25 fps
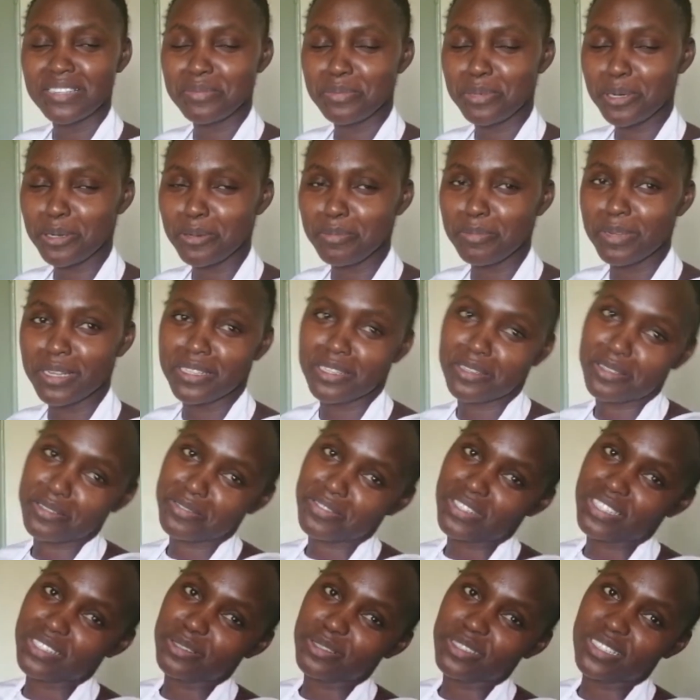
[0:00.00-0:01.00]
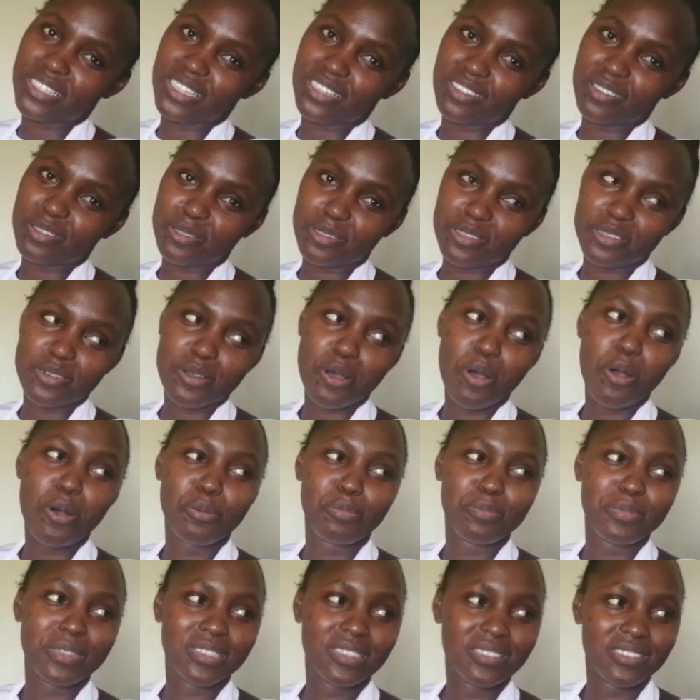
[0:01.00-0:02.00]
proud mother of a daughter called
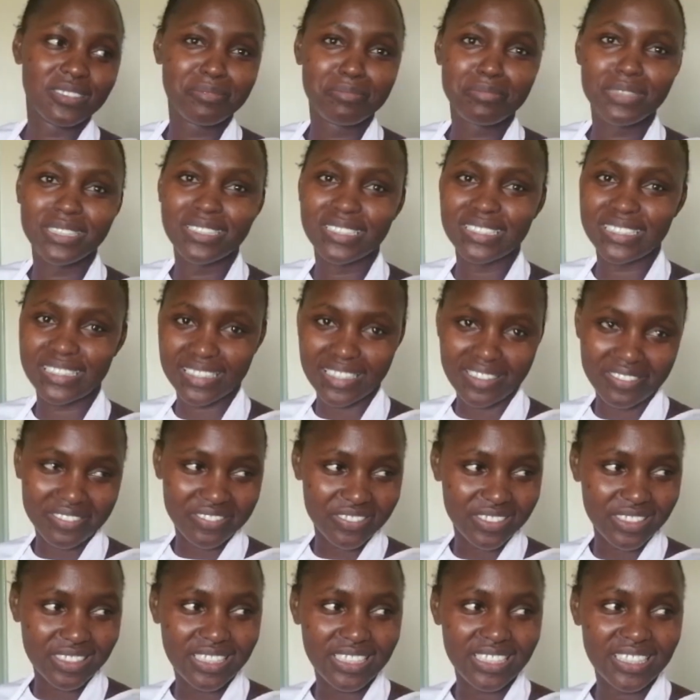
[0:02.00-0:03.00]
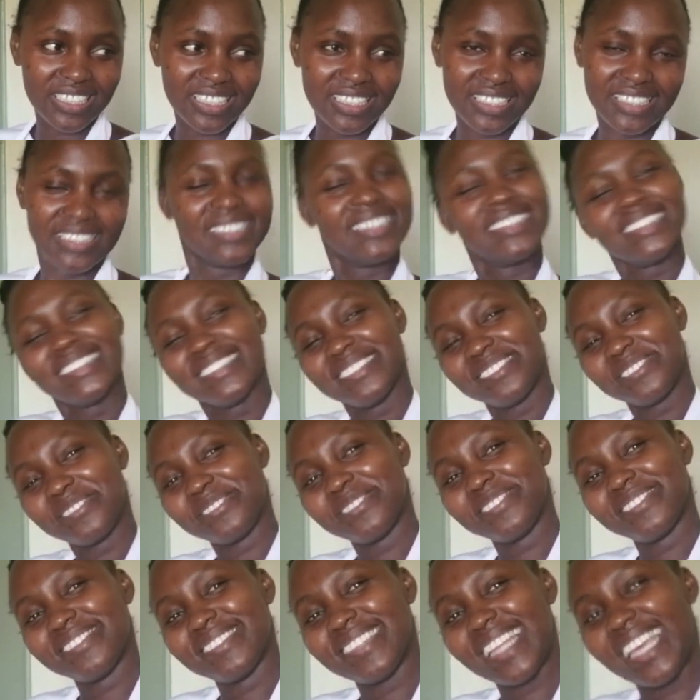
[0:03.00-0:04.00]
Hope, Mary Stephanie.
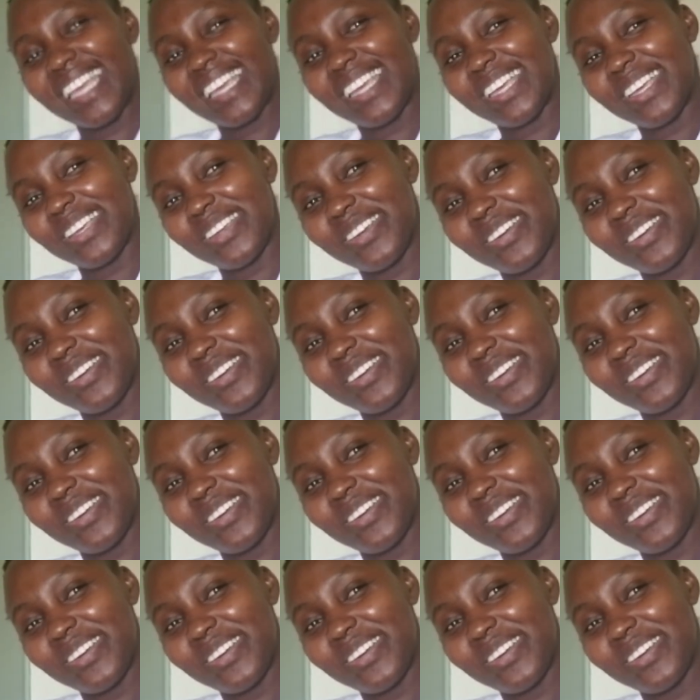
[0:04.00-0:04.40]
Thank